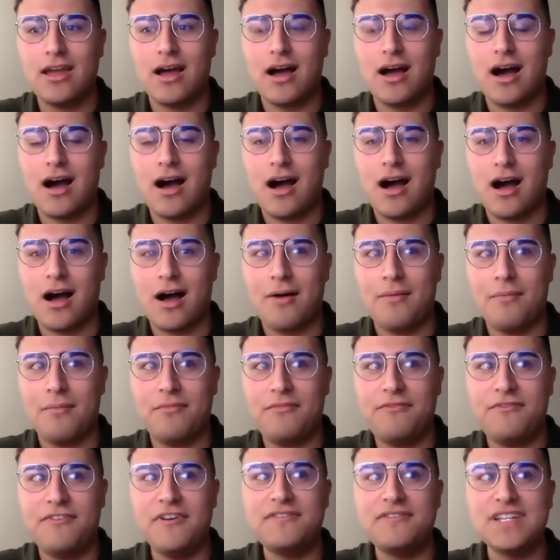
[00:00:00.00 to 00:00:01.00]

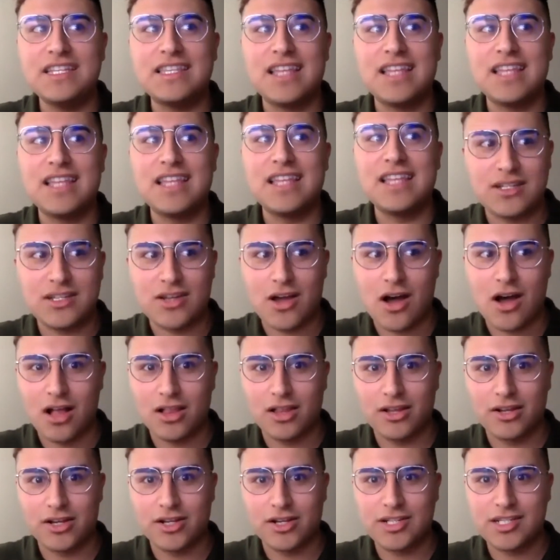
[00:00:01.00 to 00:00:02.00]

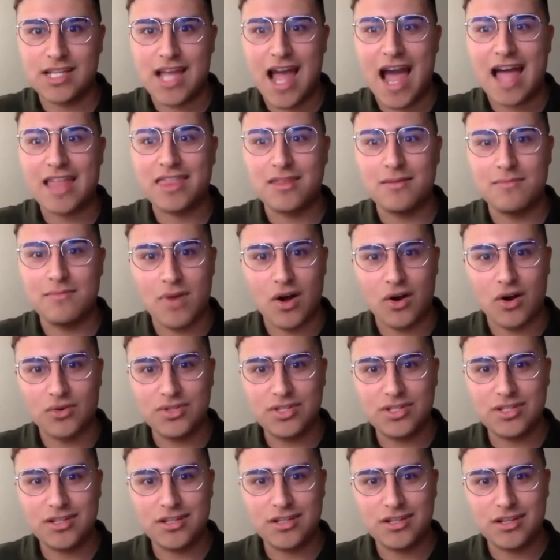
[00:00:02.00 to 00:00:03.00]
$50,000 at the
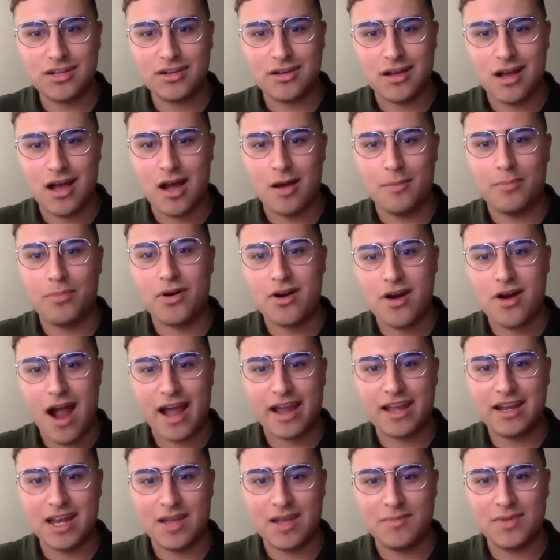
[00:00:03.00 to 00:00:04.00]
most per
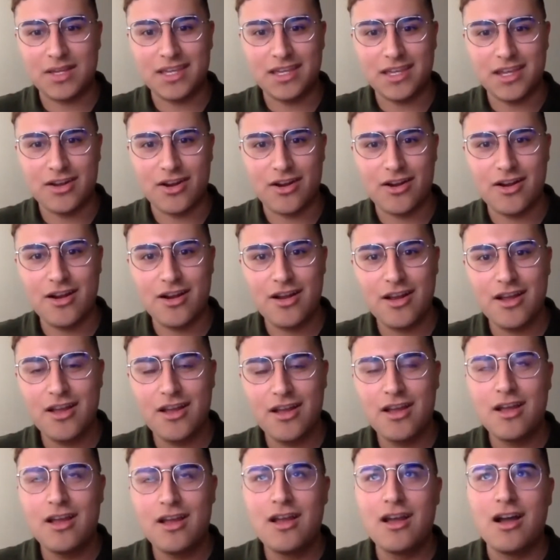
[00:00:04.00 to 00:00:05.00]
academic year.
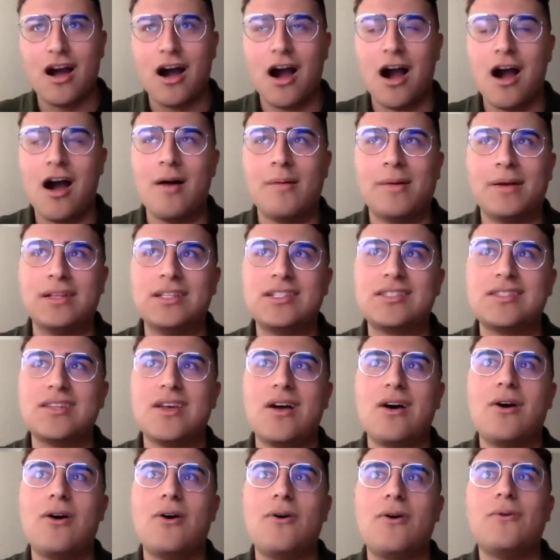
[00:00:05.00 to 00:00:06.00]
And
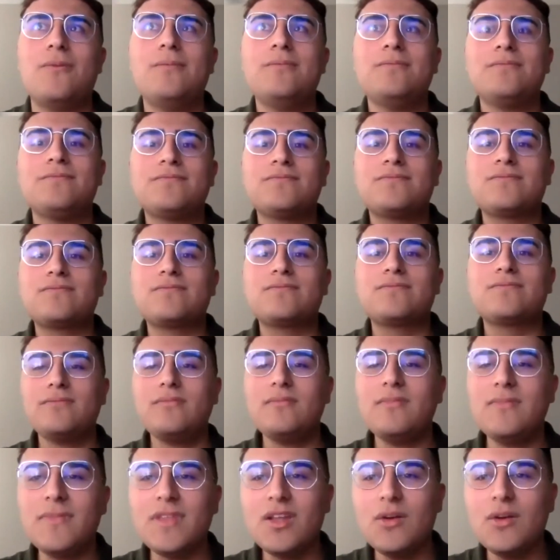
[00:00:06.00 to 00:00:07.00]
so
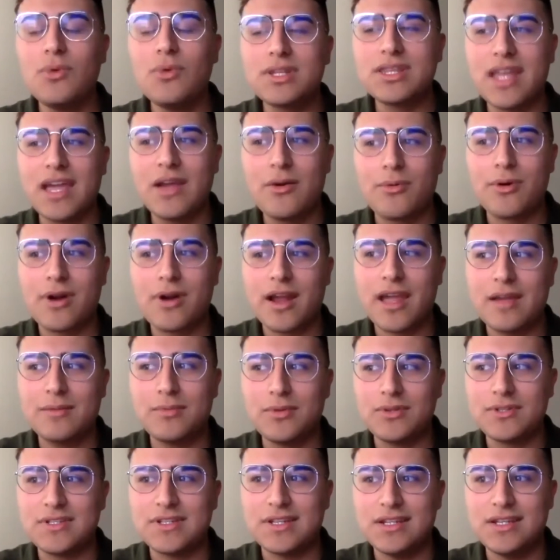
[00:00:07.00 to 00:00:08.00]
what they were
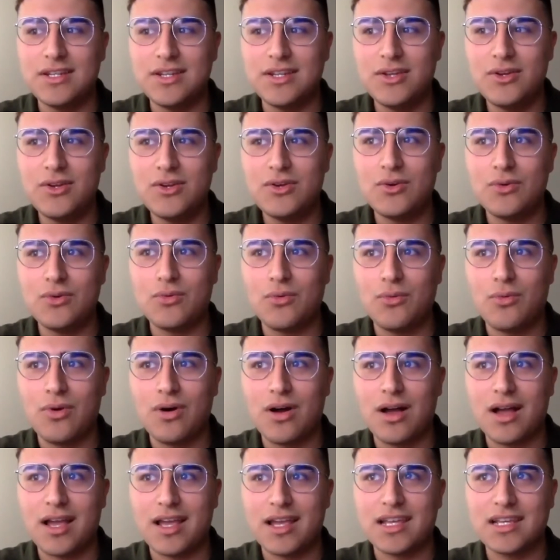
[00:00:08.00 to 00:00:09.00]
able to do
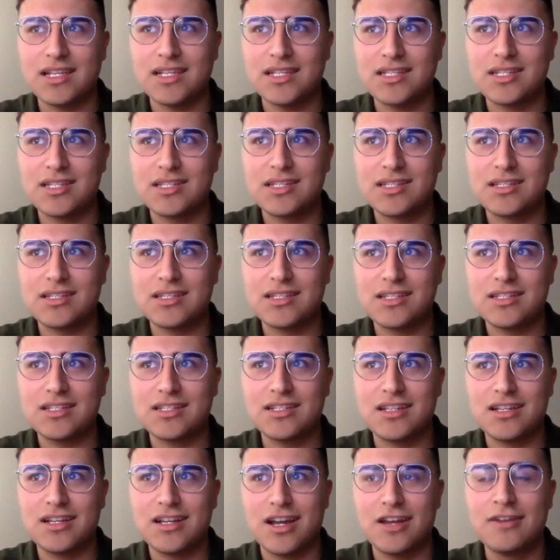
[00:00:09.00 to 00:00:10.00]
was
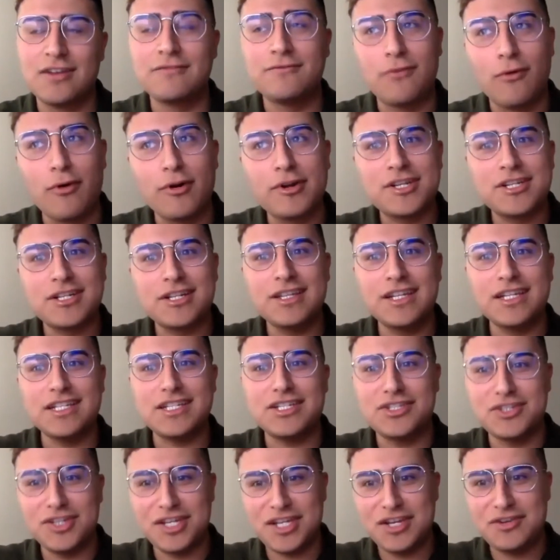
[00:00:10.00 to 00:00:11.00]
unfortunately
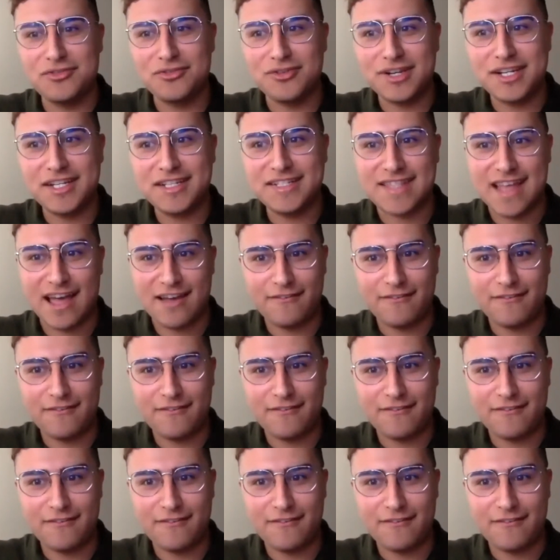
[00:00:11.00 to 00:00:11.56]
decrease that